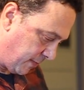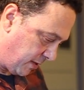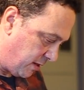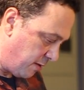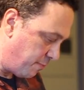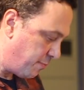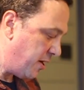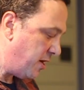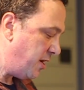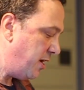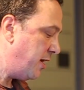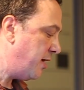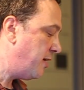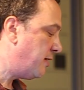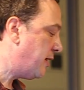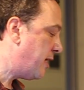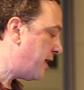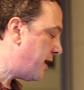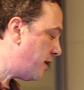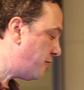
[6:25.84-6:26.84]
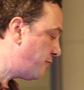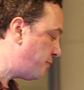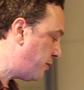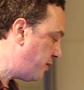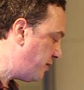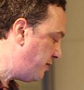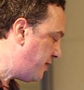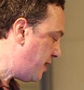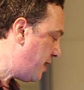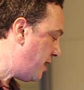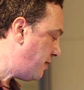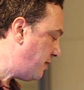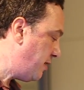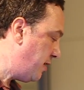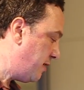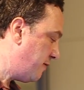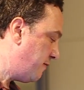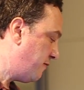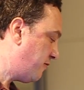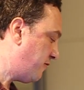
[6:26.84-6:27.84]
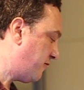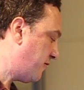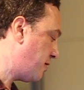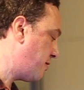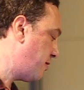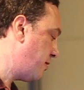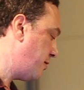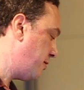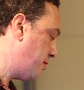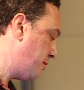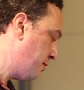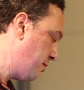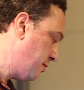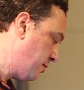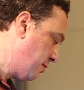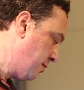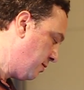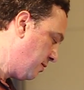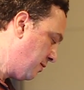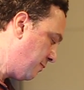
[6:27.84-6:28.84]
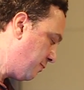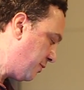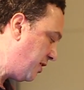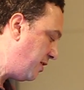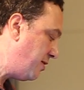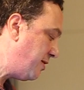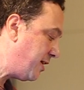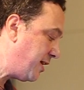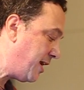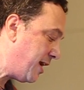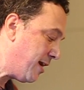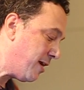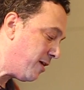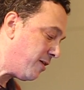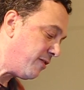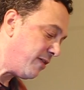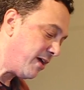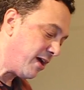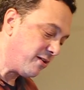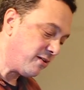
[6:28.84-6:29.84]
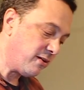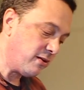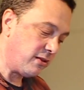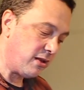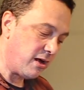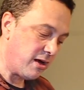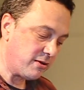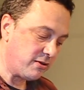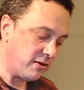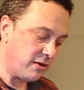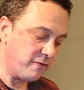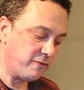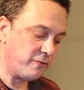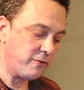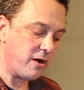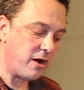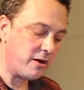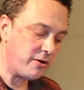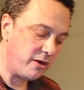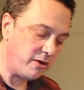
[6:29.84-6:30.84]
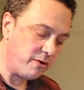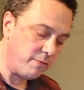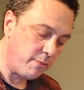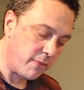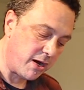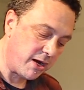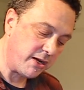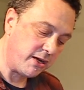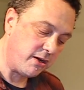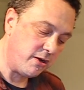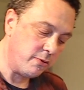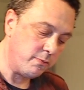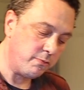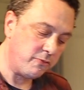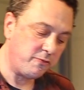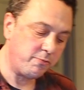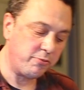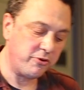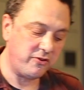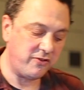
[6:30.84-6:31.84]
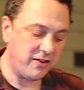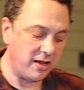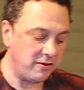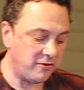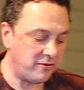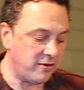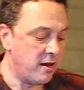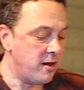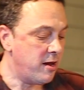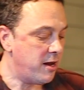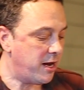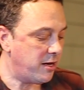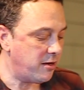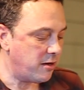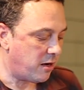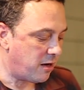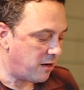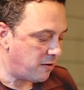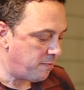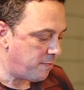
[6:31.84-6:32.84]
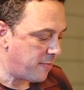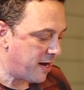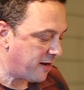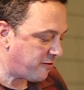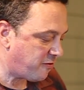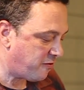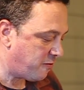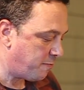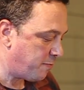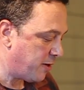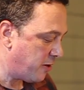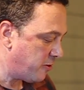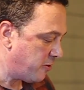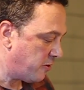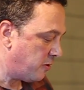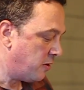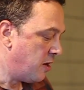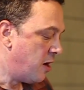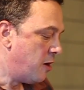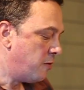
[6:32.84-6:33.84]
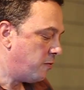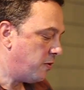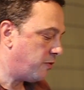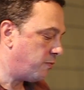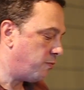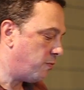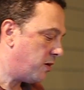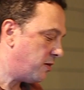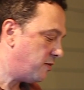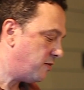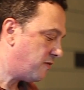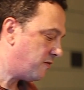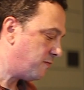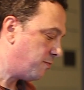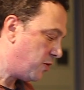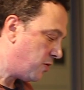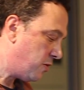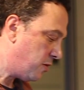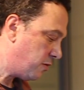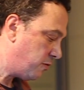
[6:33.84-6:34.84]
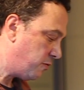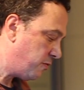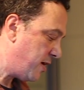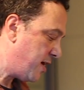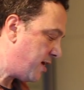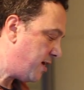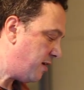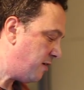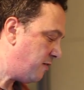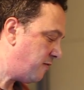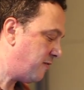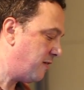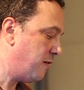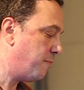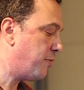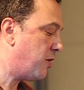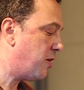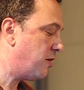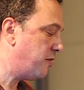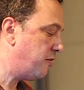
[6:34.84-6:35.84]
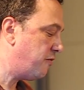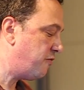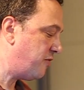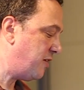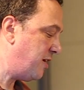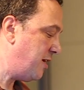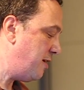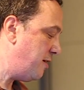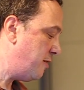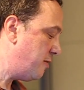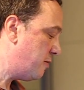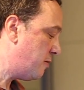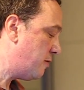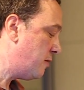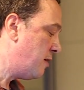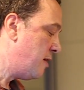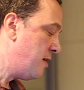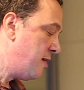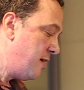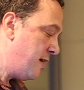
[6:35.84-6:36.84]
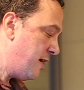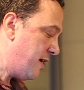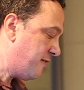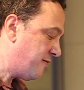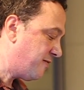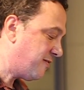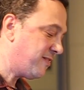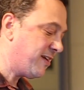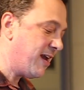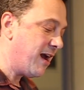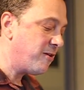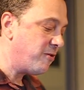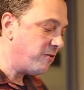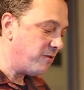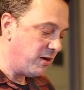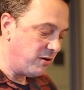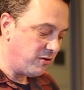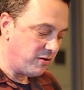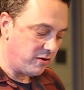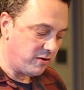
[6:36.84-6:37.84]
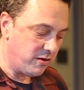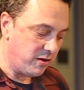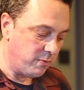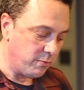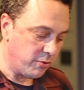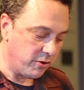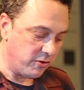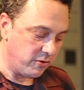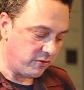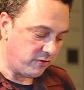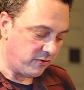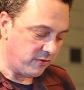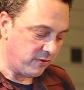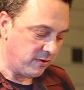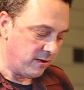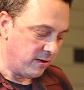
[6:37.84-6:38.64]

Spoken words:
The pitying land would deign give succor, but in the gale that clot of rotted modicums presents an unmatched peril. With one small graze, the polished keel has scattered into timbers,